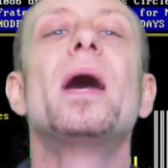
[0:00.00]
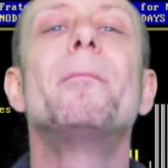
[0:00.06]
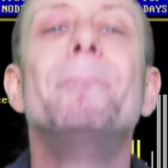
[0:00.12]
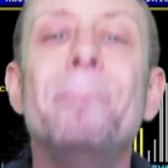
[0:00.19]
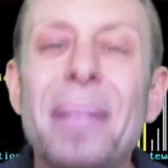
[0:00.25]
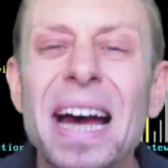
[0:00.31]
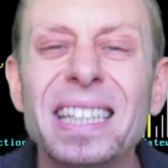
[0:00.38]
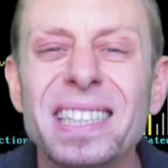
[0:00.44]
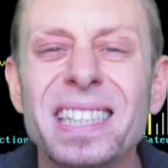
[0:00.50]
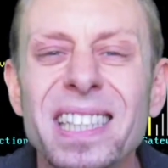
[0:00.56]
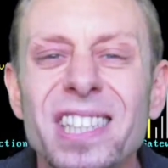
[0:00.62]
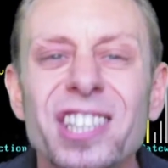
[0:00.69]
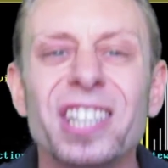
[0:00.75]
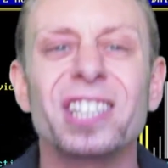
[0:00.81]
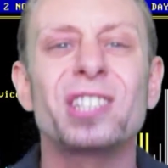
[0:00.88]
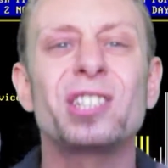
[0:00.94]

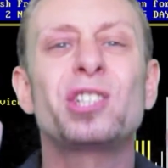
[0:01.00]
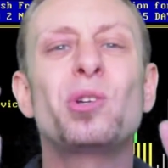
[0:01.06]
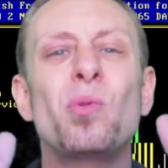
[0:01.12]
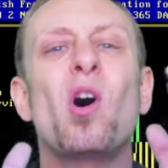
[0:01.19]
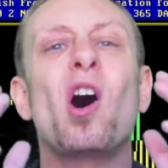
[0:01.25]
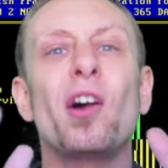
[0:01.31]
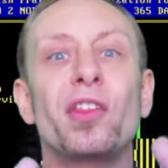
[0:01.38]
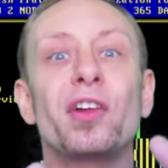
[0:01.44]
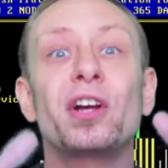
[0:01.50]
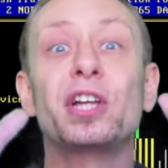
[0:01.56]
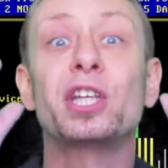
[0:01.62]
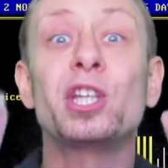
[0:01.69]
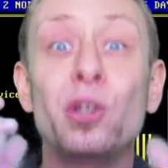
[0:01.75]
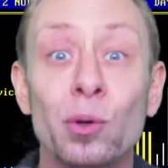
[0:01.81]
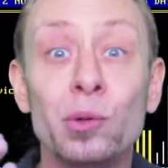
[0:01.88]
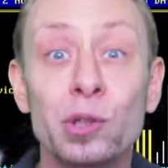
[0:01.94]
messages to other
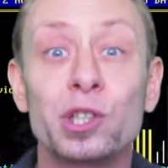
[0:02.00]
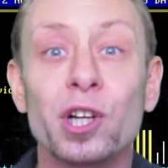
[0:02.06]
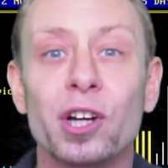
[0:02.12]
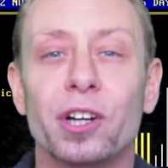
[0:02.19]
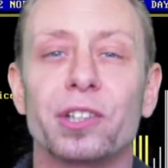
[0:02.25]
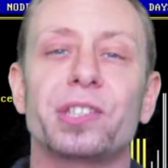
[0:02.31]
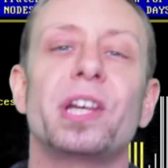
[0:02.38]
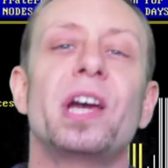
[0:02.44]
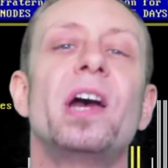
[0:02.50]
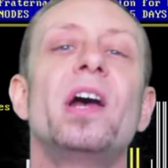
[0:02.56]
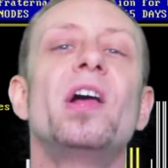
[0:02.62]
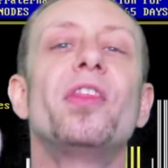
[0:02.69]
users.